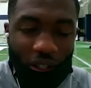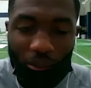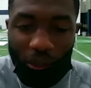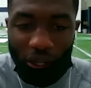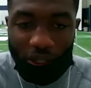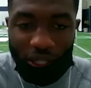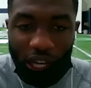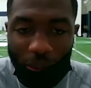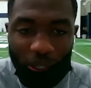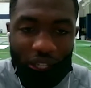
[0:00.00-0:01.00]
a better
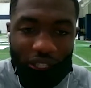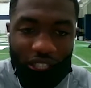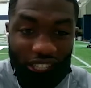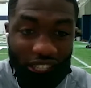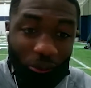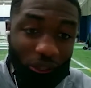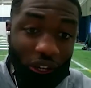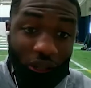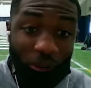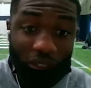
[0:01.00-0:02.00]
time because they see what the
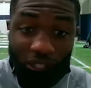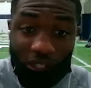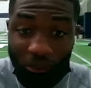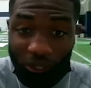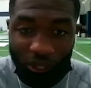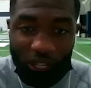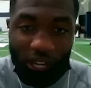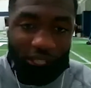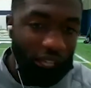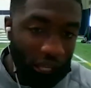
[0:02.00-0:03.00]
other person's doing, so they
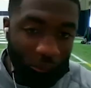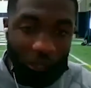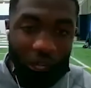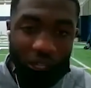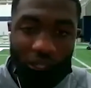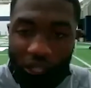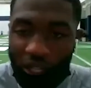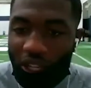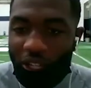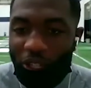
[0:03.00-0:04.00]
got to take it up a notch.
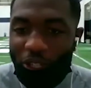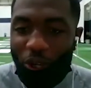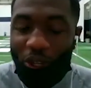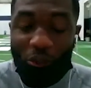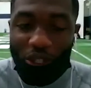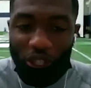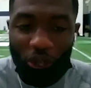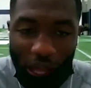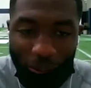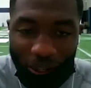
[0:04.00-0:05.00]
So he was so
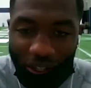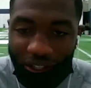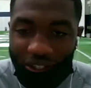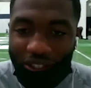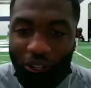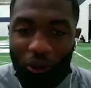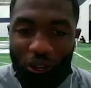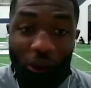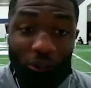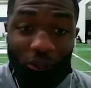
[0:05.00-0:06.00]
happy to know
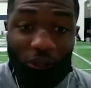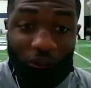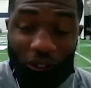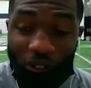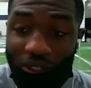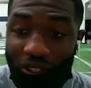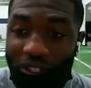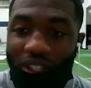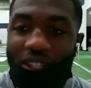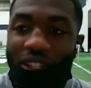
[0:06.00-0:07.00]
that I was going first
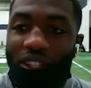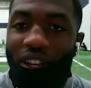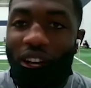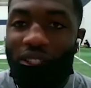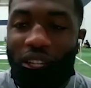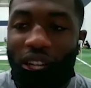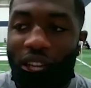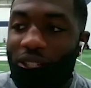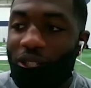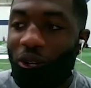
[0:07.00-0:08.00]

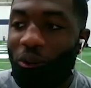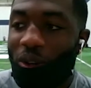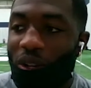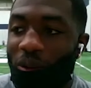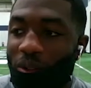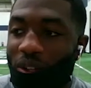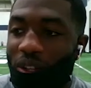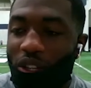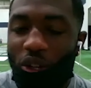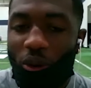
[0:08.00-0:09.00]
today. So,
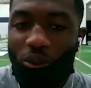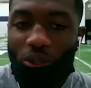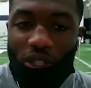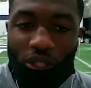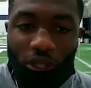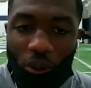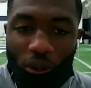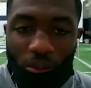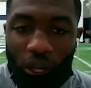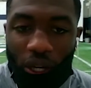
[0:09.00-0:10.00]
you know, it was just so
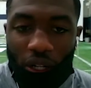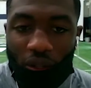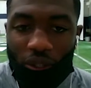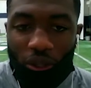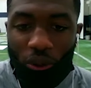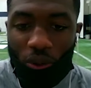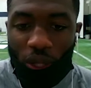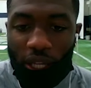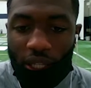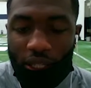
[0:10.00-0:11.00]
competitive, so,
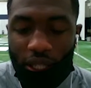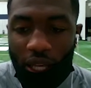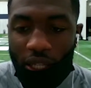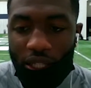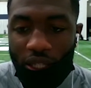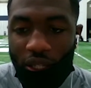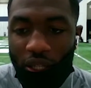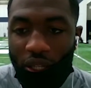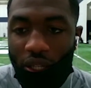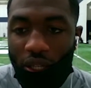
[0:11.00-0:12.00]
like, intense. And
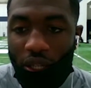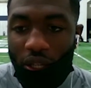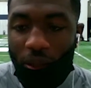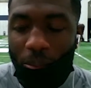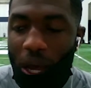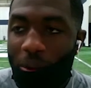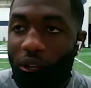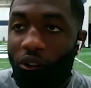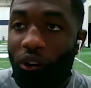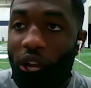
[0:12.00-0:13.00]
probably
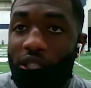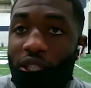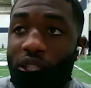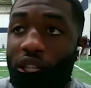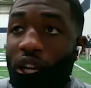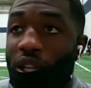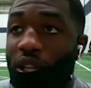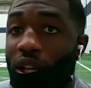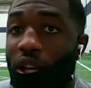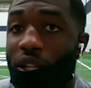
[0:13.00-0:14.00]
the craziest thing I
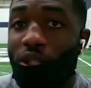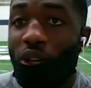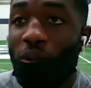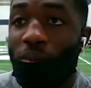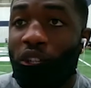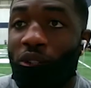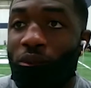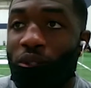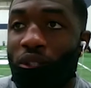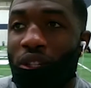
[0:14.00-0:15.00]
saw him do
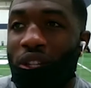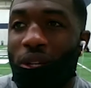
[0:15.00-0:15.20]
is